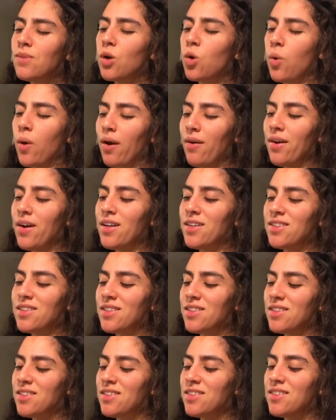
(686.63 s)

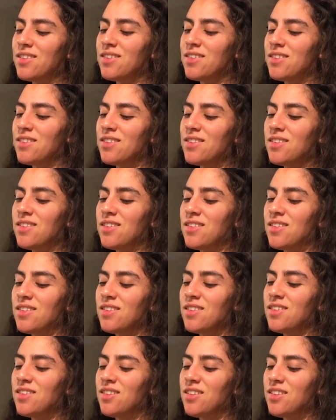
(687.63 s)
Aquarius,
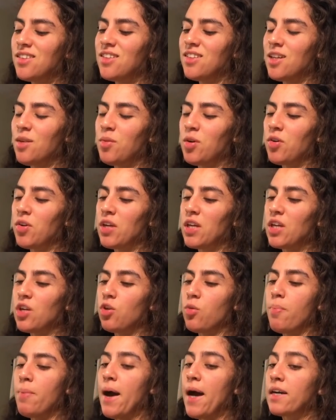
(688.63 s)
I'm hearing
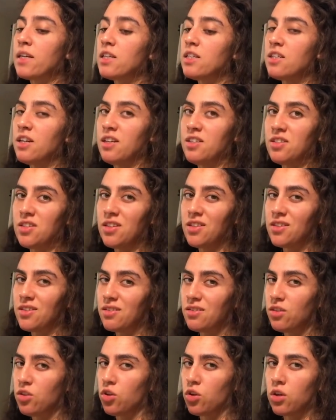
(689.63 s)
you're magnetizing
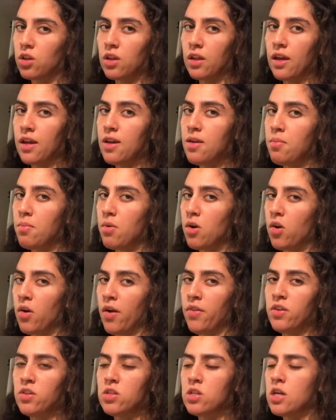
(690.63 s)
the claim
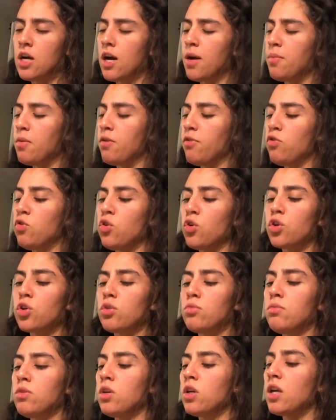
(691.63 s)
around this time. If you're
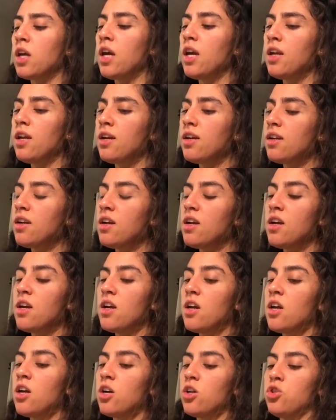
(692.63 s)
communicating
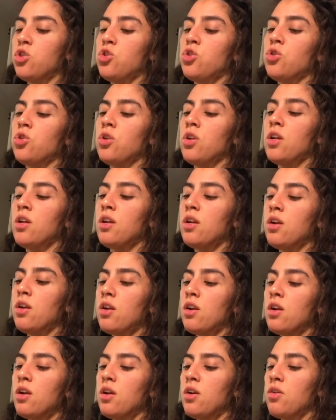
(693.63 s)
a certain
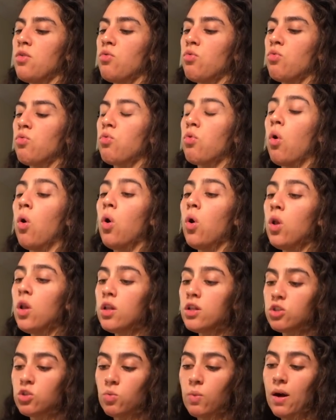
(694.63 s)

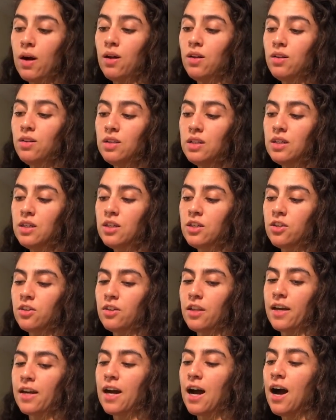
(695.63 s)
role as well,
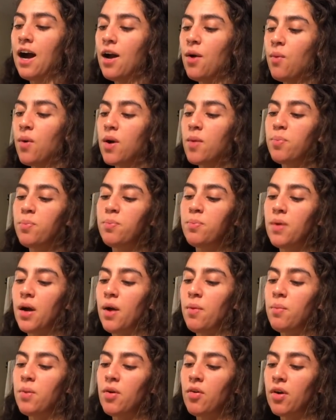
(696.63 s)
you're like, I want
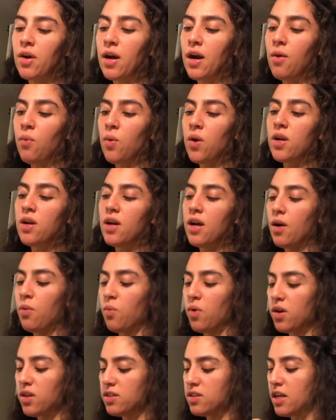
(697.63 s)

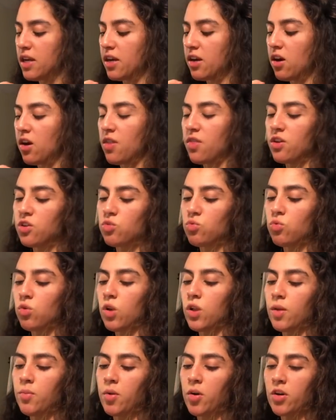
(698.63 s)
to take on this
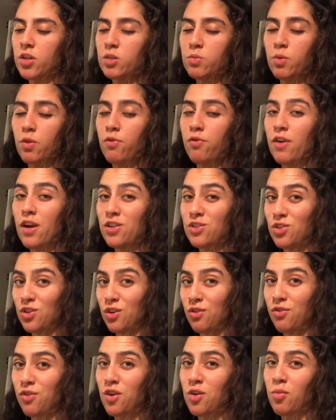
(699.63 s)
role. I'm hearing as
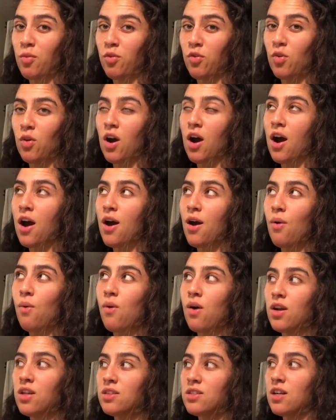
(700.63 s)
professor for a number of you. I
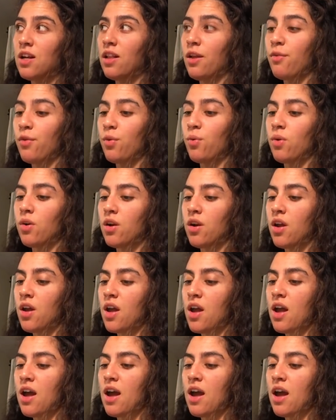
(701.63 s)
want to tell everyone